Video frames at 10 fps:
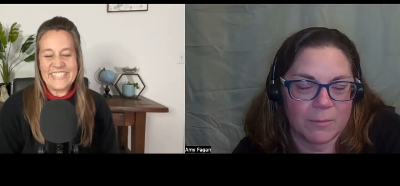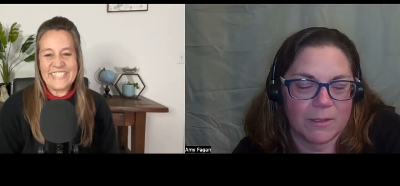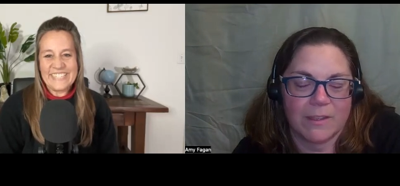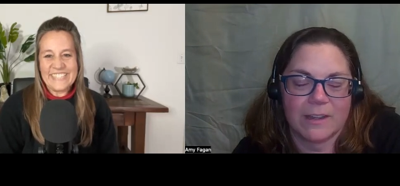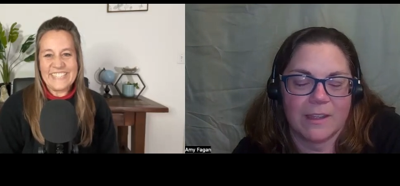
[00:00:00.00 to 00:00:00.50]

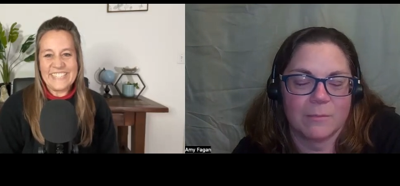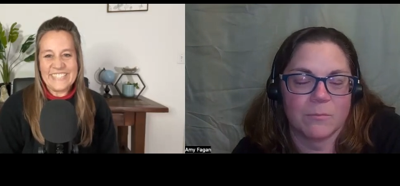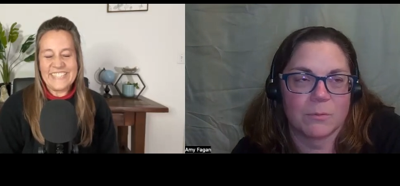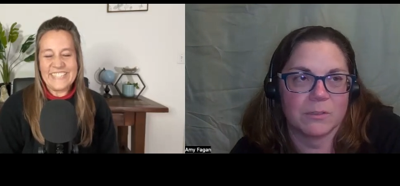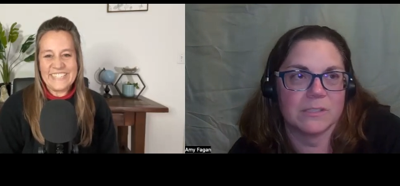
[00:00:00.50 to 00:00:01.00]
Speaker 1: about, and
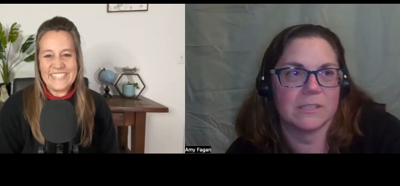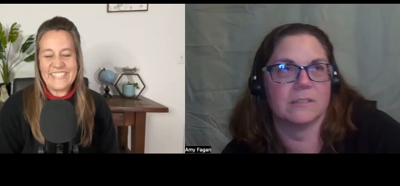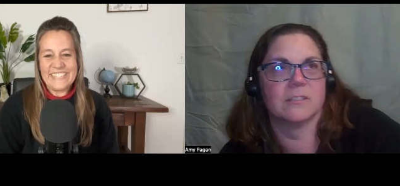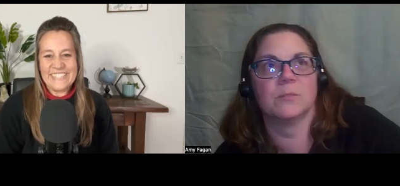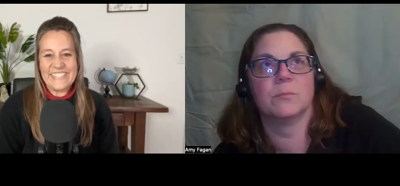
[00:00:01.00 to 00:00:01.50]
I'm thrilled
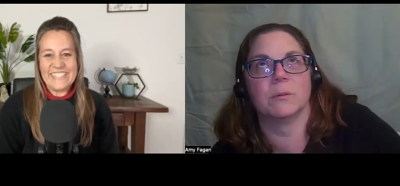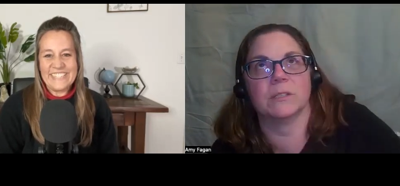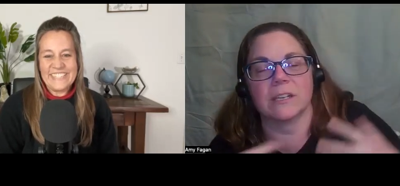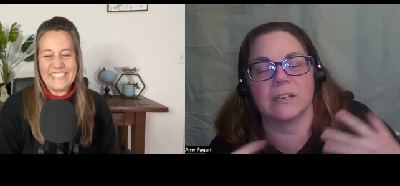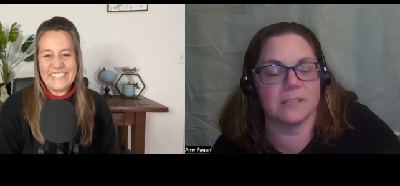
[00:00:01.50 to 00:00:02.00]
to to be
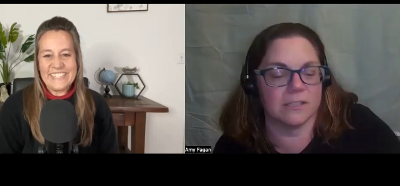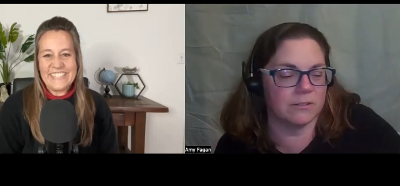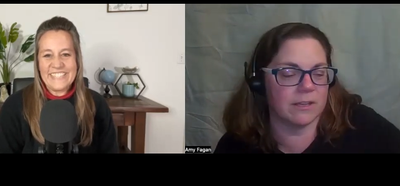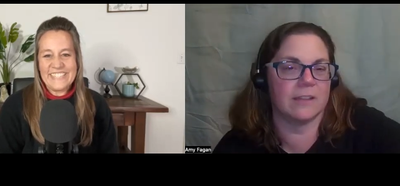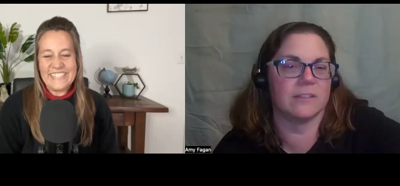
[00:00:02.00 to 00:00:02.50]
able to
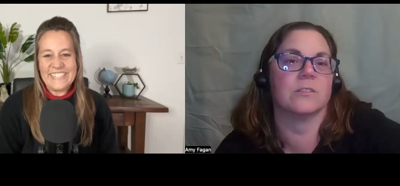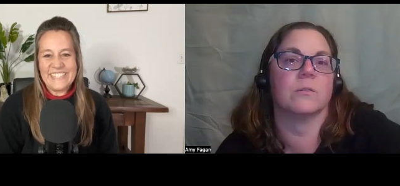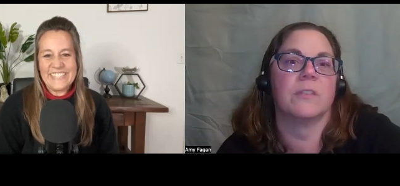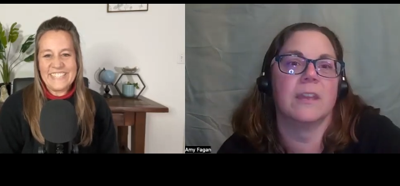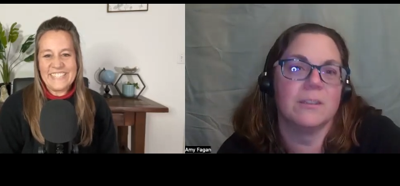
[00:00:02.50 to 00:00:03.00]
continue that.
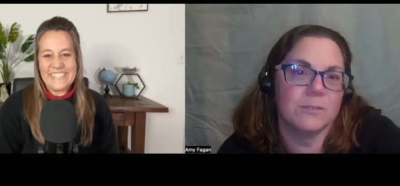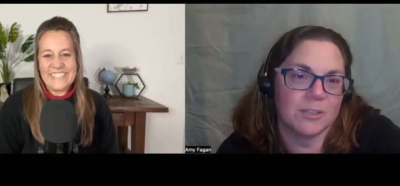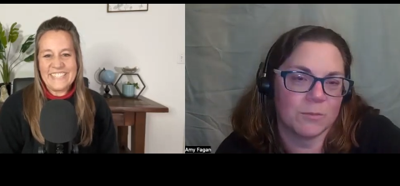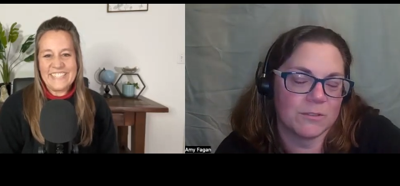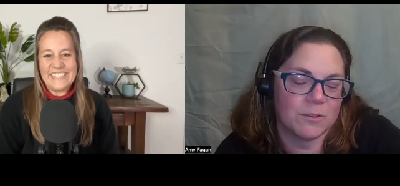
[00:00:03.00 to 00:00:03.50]
So thank
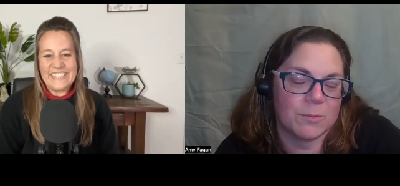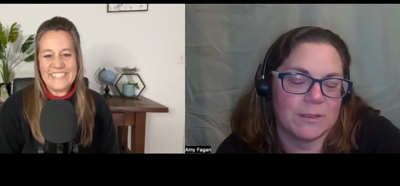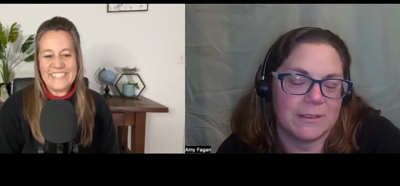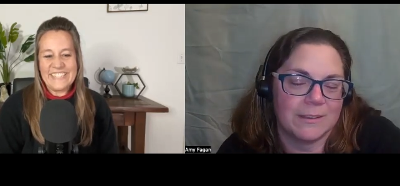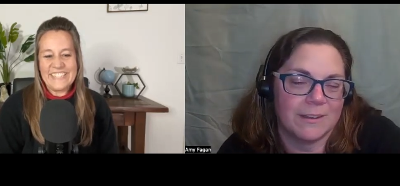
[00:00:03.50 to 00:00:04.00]
you so much for
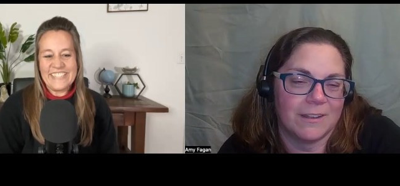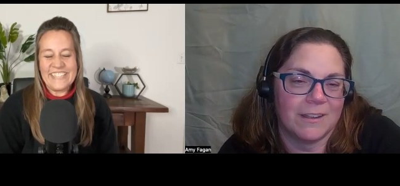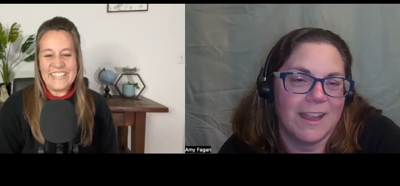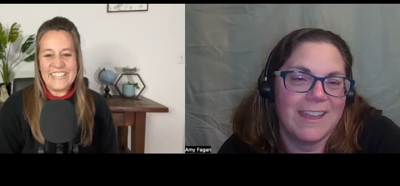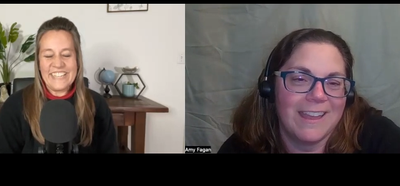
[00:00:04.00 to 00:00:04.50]
being
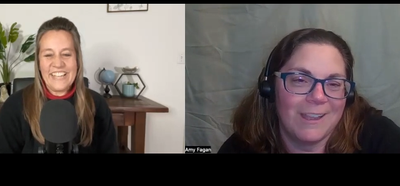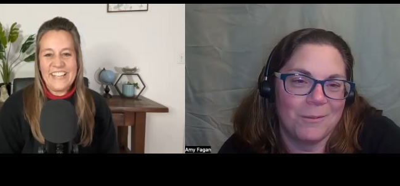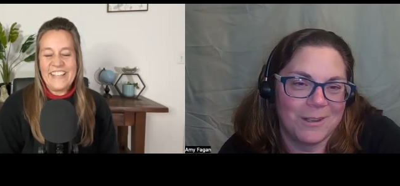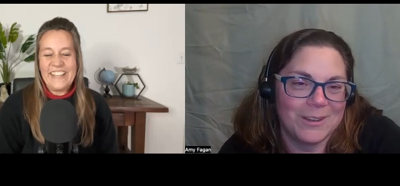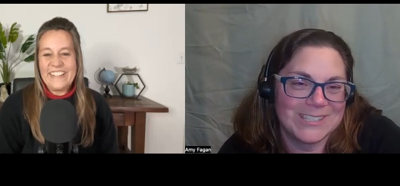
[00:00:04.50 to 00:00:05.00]
here.
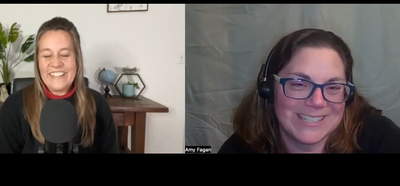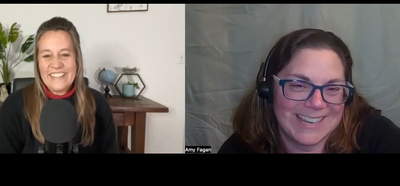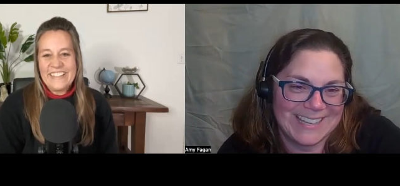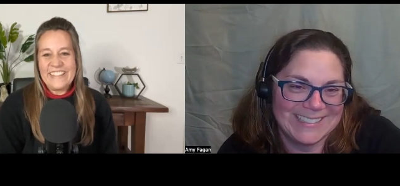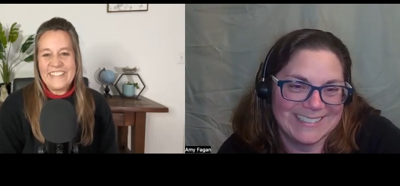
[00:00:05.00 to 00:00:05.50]
How are you
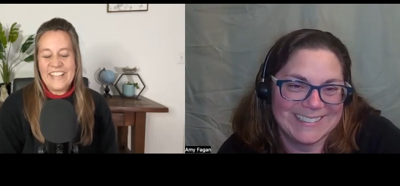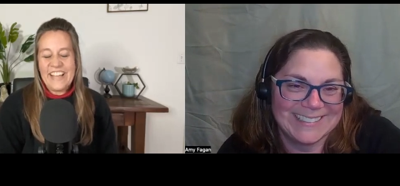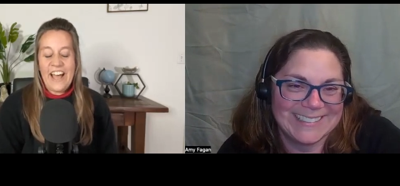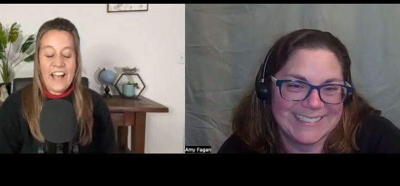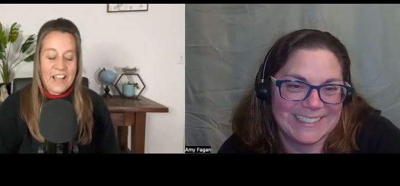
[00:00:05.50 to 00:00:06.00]
today?
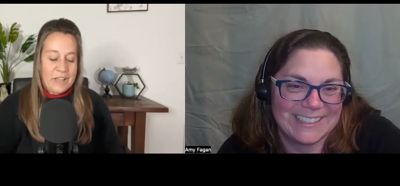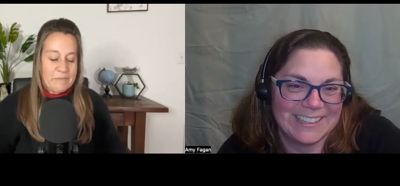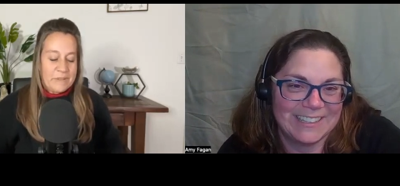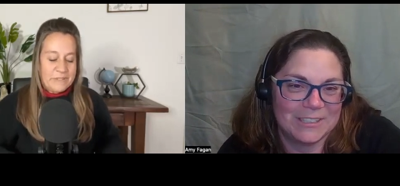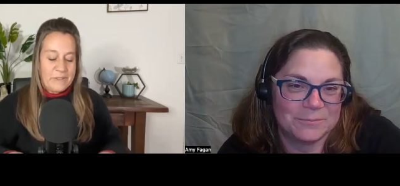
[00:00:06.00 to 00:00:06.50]

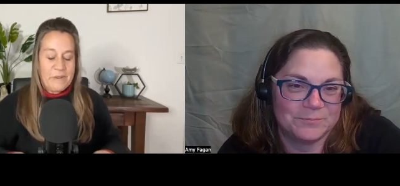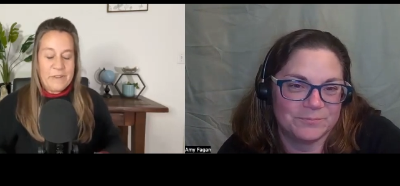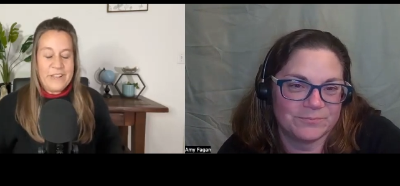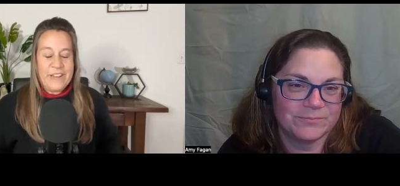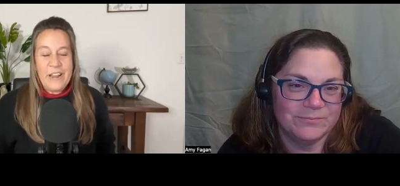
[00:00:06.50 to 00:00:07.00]
Speaker 2: I'm so
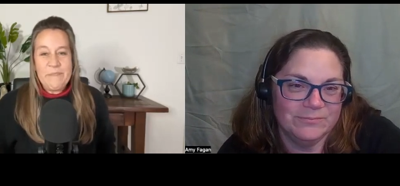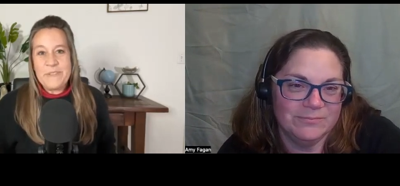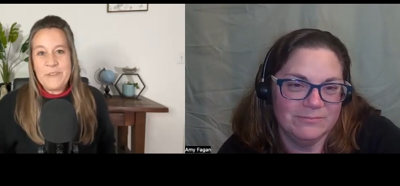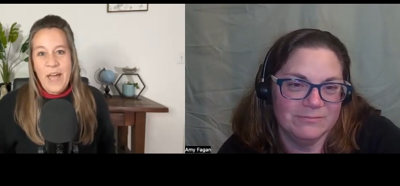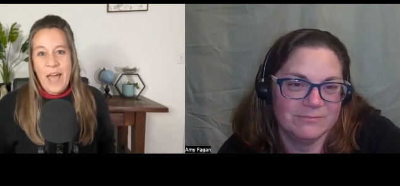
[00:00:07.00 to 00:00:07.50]
good. And I'm
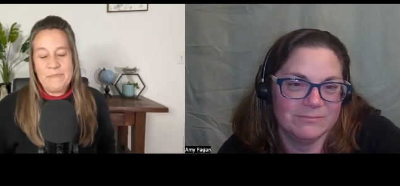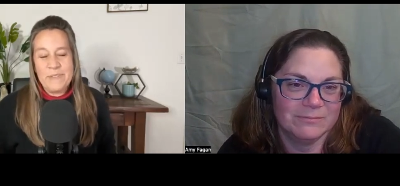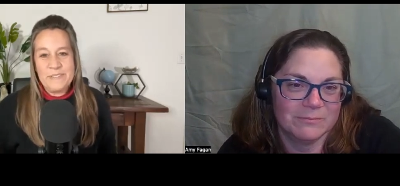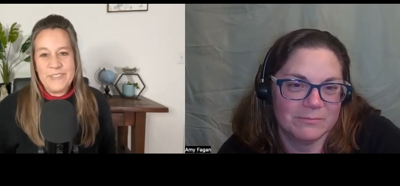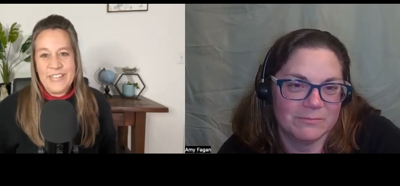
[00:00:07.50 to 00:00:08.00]
so
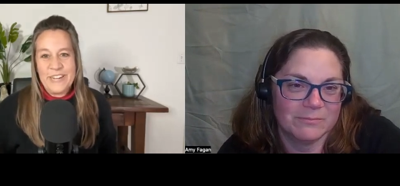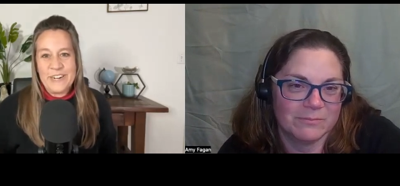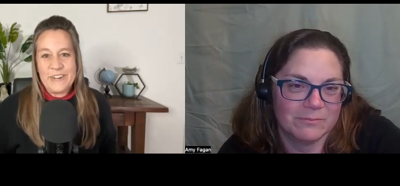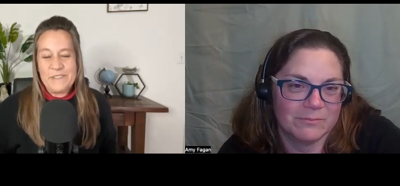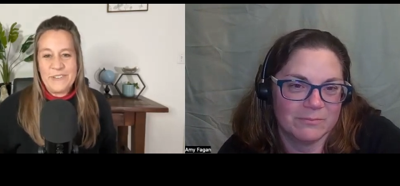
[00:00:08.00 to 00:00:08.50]
happy to be
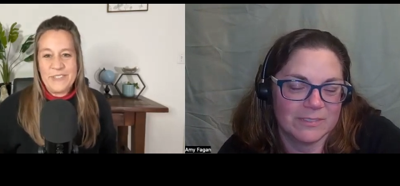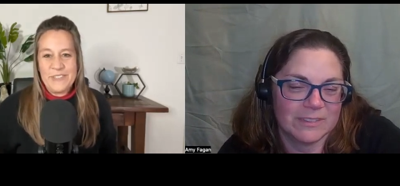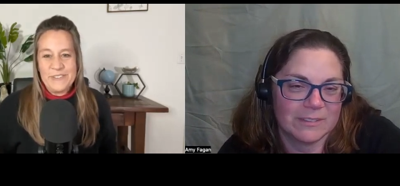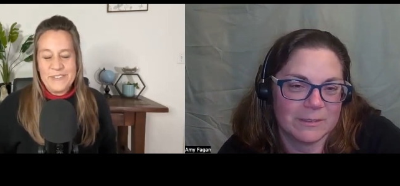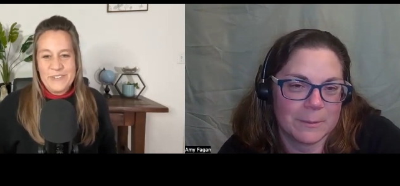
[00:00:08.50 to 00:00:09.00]
here
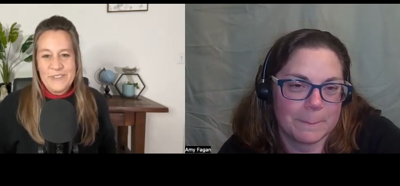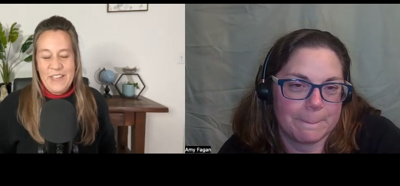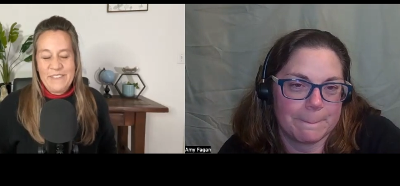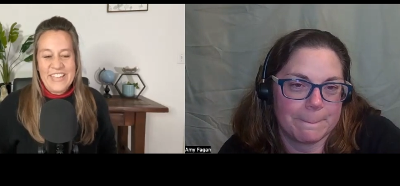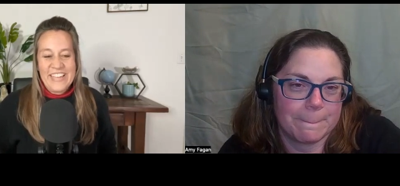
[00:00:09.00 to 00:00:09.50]
with you too,
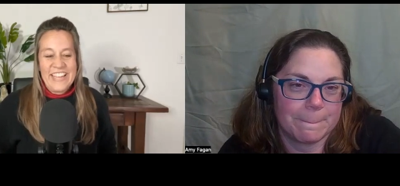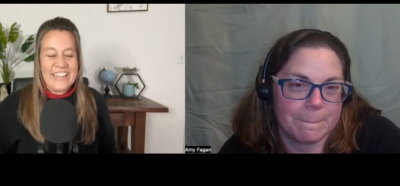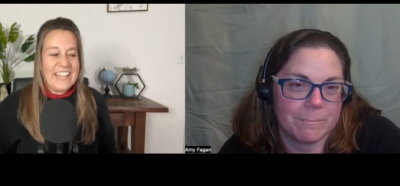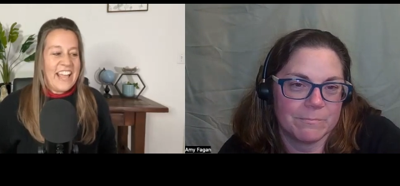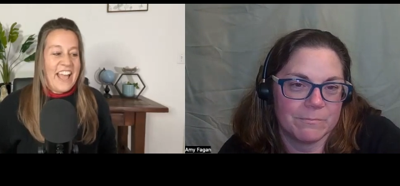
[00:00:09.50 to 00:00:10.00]
Amy.
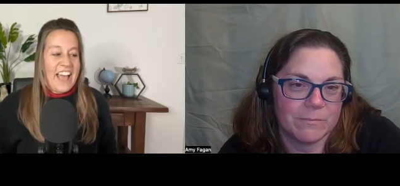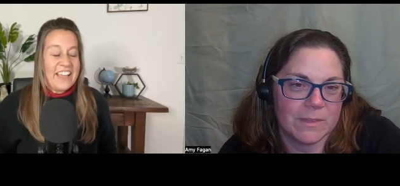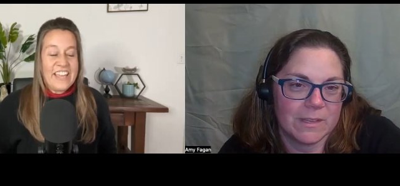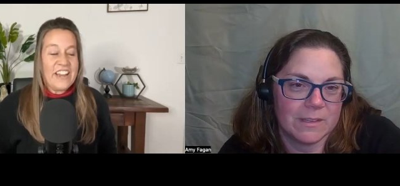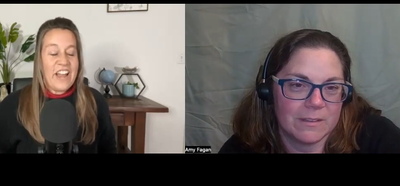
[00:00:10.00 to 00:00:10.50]
And
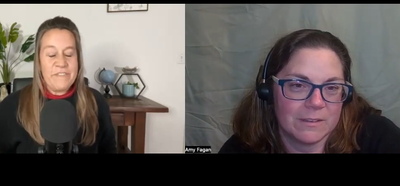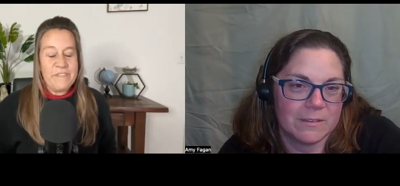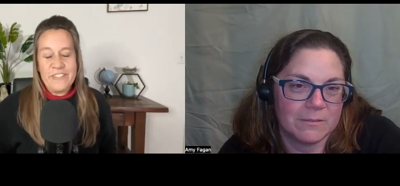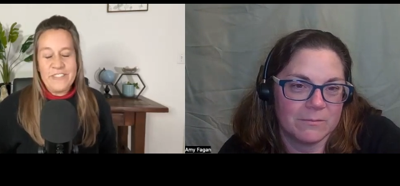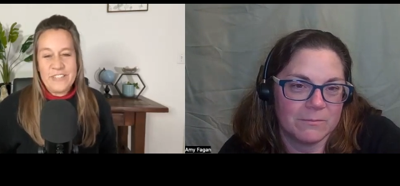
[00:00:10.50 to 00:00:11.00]
again, I
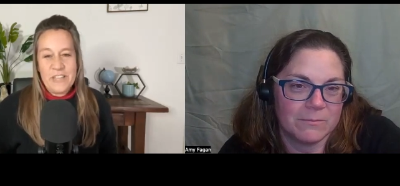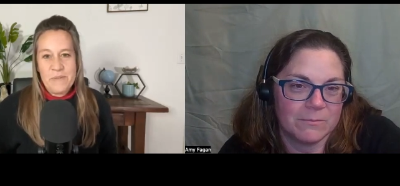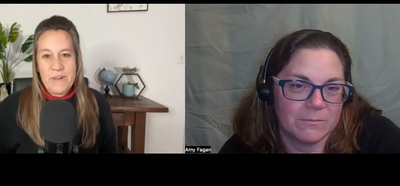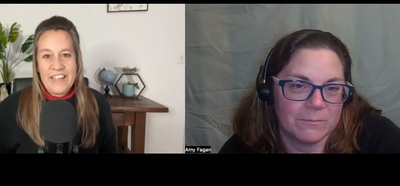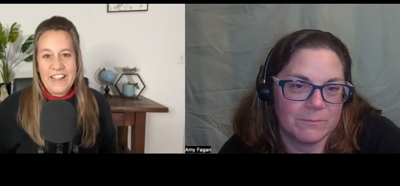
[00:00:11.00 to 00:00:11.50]
felt the
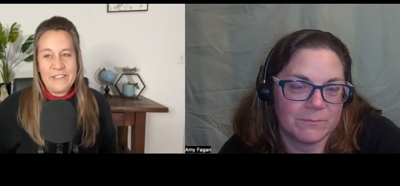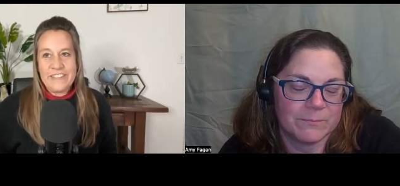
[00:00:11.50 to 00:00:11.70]
same way. I,